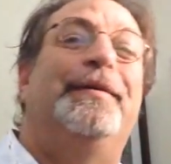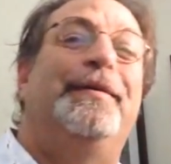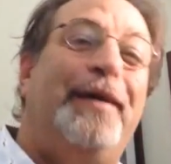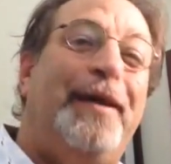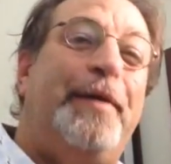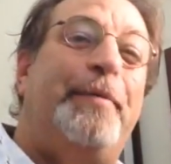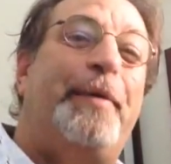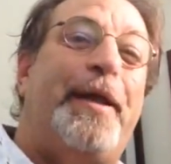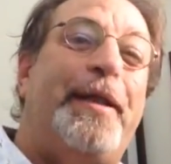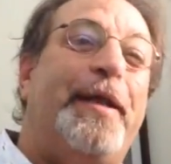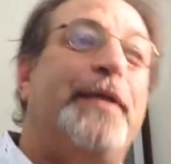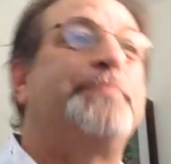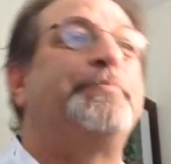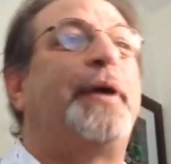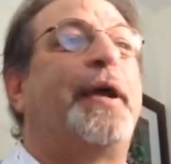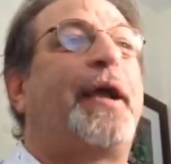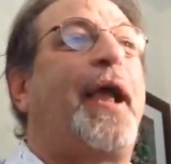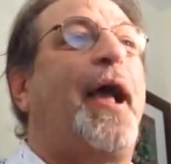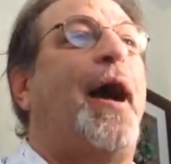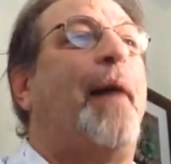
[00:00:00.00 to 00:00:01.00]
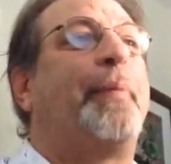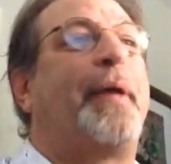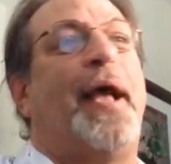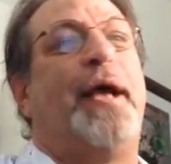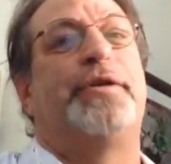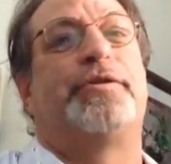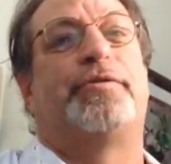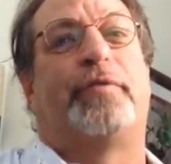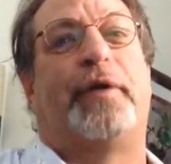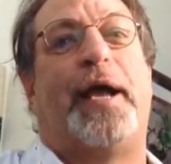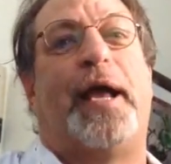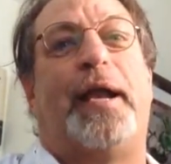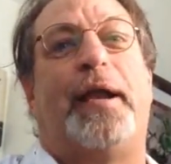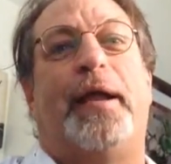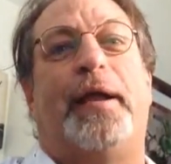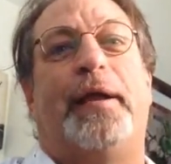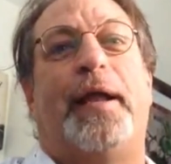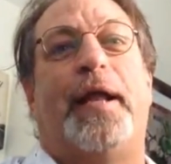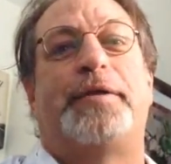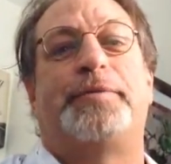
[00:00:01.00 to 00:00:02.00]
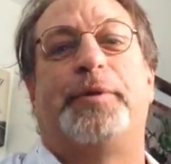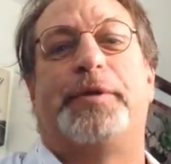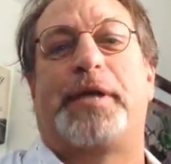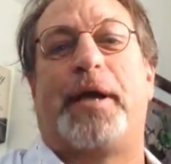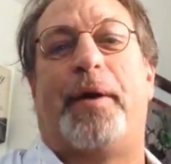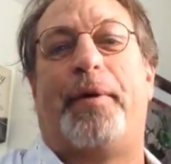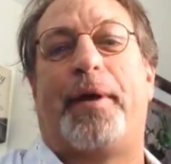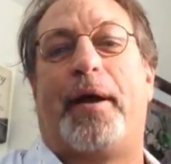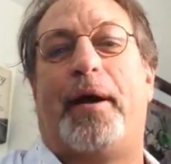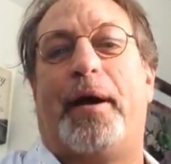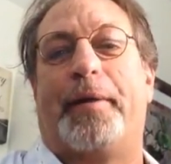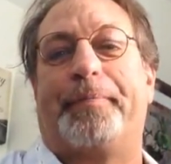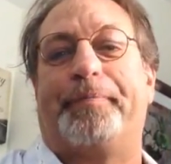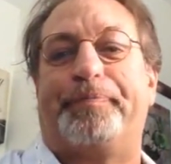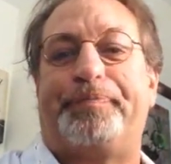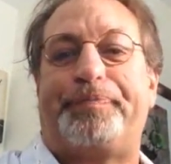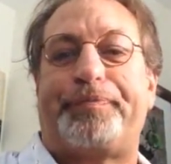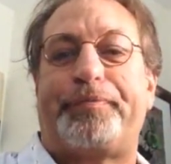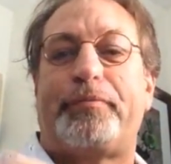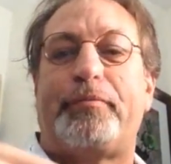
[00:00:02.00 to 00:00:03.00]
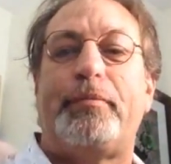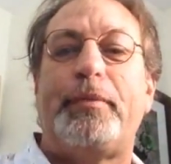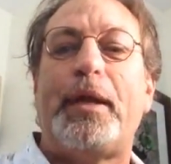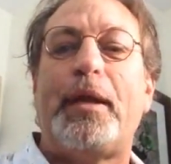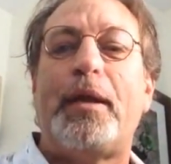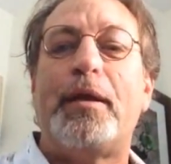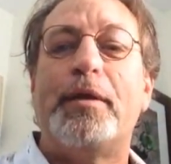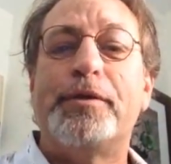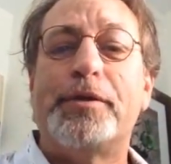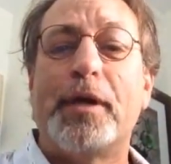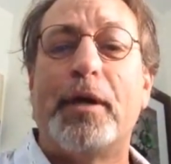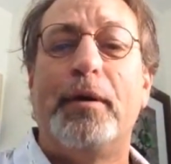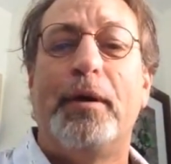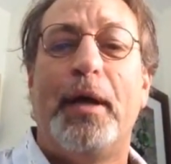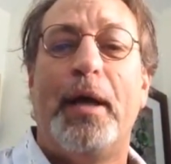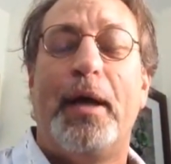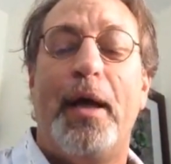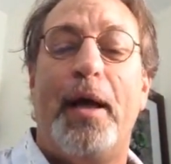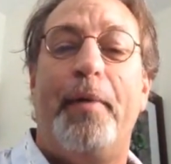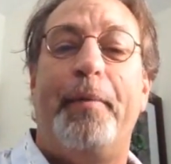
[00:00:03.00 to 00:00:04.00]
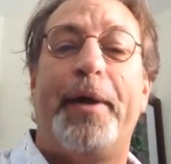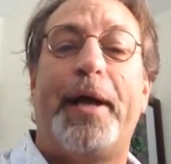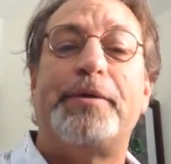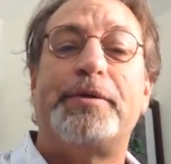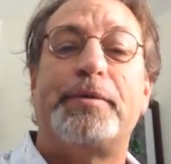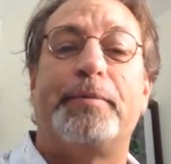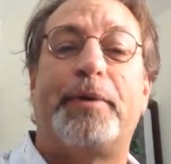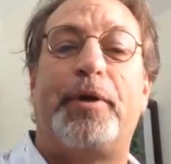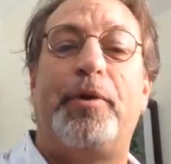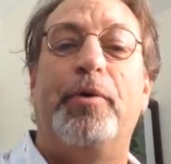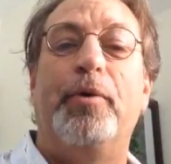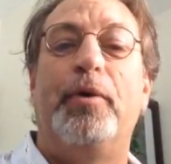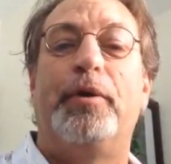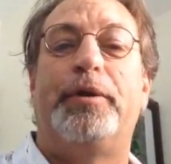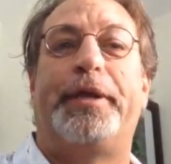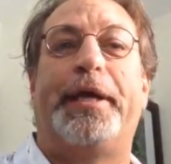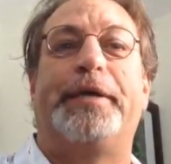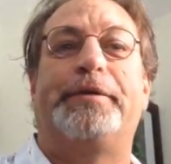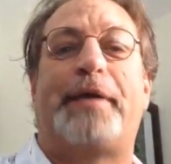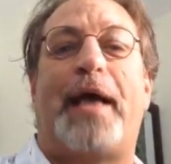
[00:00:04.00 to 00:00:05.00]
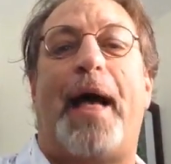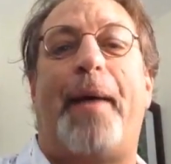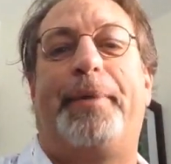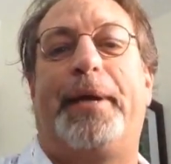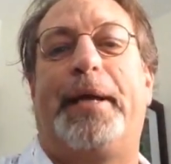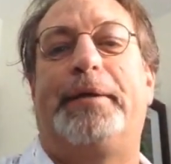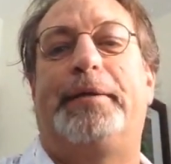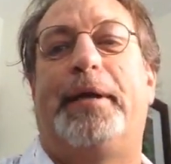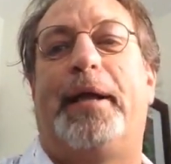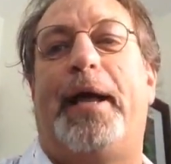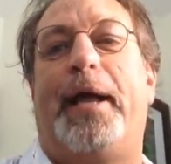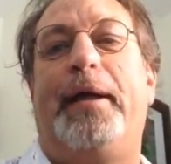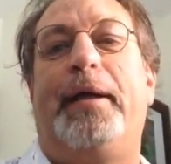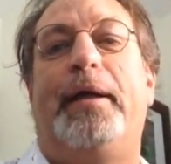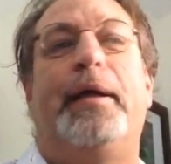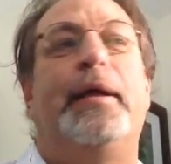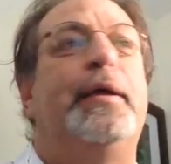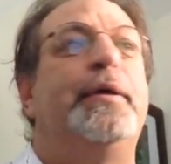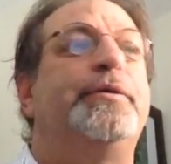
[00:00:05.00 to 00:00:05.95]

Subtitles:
Anyway, there's my Comcast rant, and that's what's going on. So we got some cool things happening today.